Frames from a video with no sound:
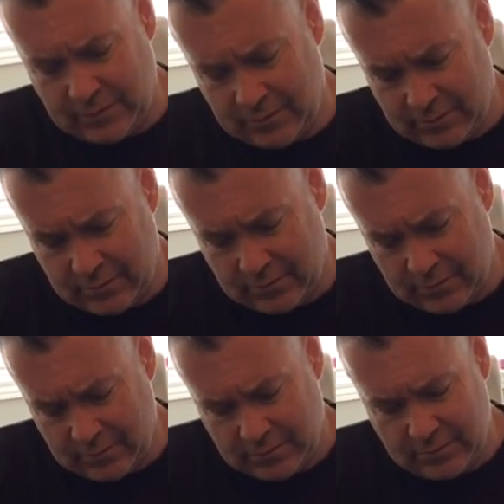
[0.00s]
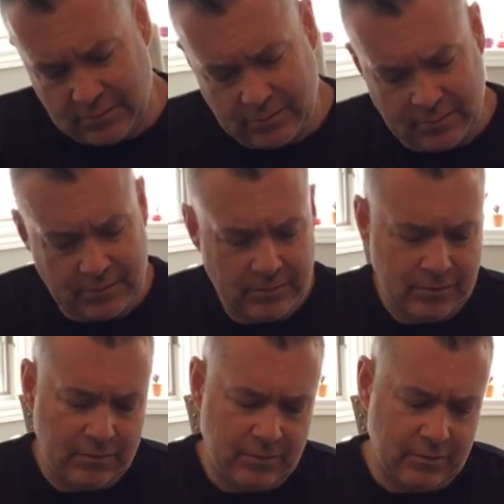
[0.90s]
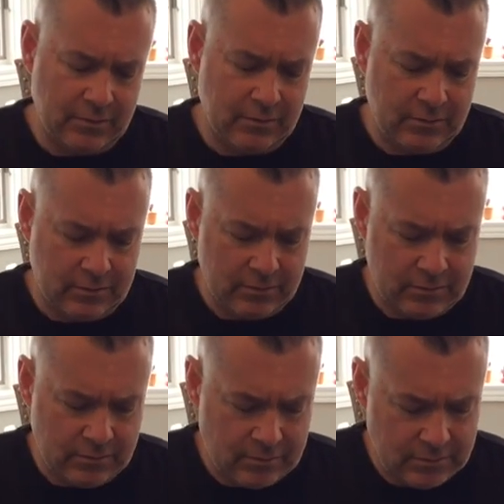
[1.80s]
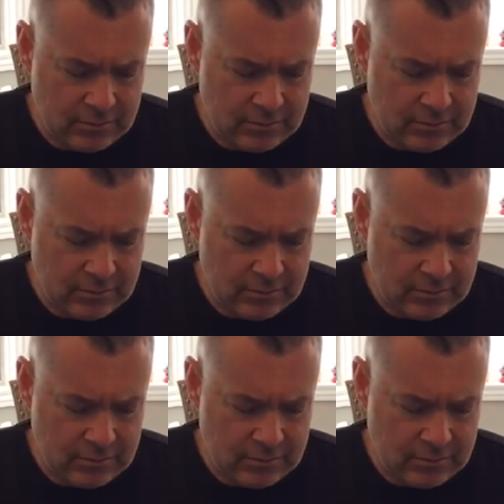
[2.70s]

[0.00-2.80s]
No one is speaking in this clip.